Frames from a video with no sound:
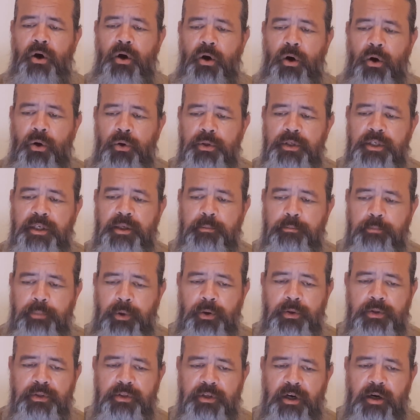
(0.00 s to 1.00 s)
Holding
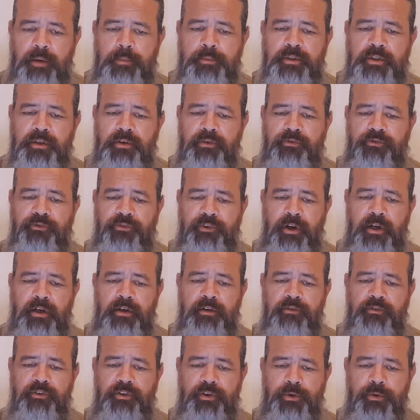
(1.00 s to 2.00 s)
both arms in front
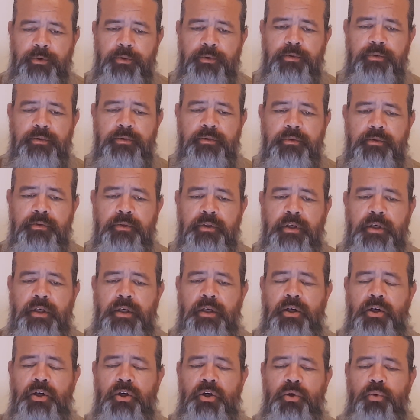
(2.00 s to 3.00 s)
of you
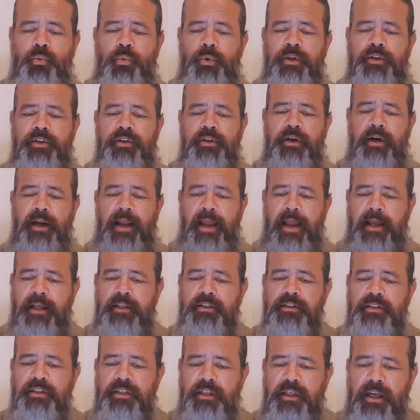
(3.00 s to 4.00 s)
with your
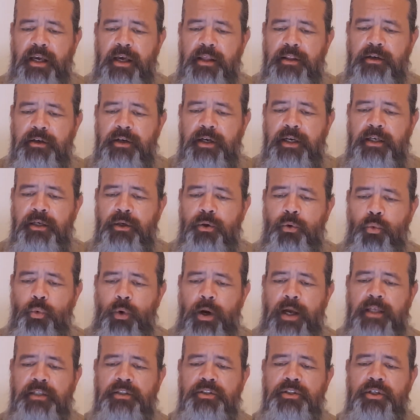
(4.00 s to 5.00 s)
hands together in a
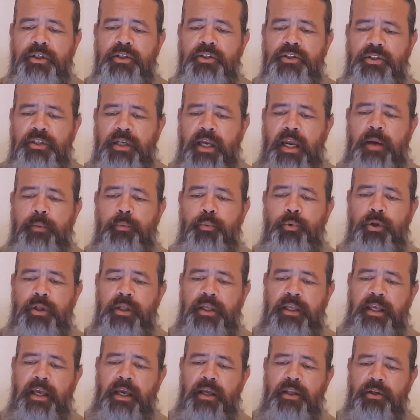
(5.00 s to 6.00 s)
wedge shape will
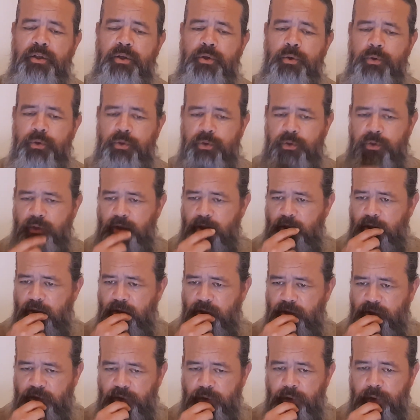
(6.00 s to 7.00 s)
get you
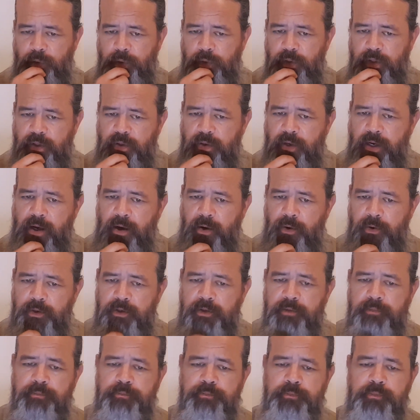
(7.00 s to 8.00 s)
through the crowd.
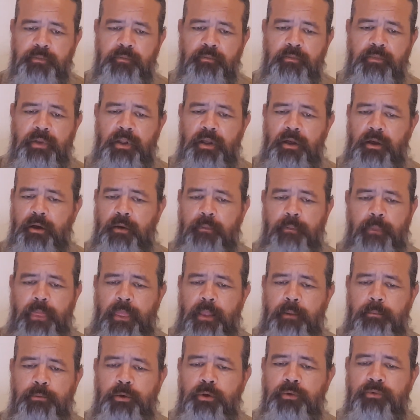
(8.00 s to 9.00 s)

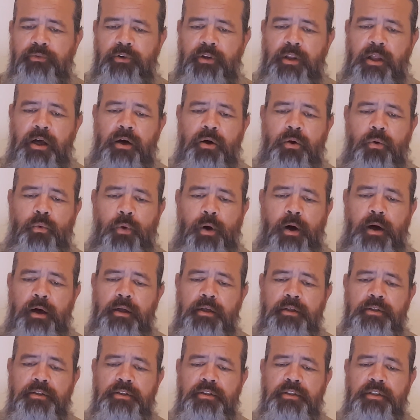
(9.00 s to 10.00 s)
Move along
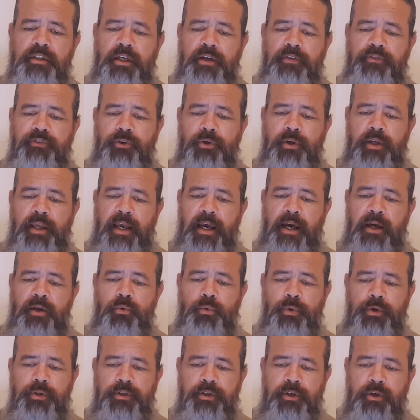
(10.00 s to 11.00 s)
walls if you can
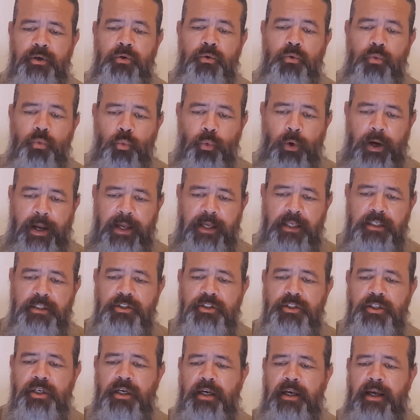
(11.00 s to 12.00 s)
with your
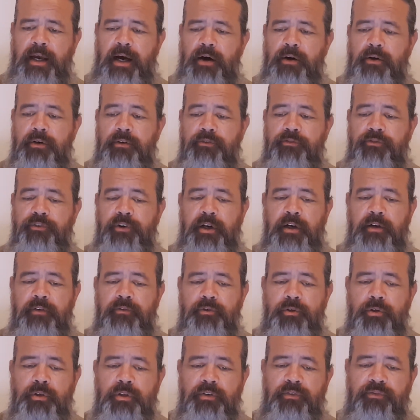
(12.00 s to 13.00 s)
wedge out in front of
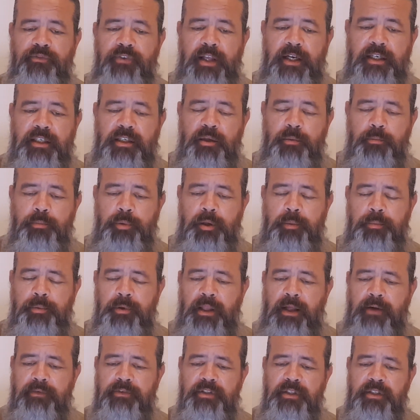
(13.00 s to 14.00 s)
you, deflecting people
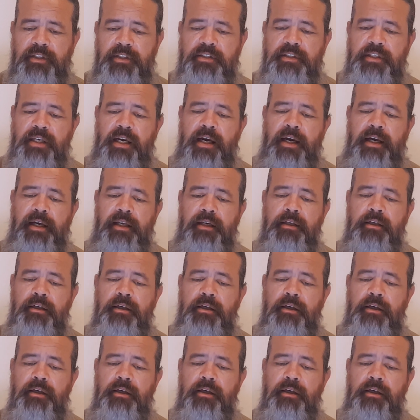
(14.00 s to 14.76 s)
off to the side.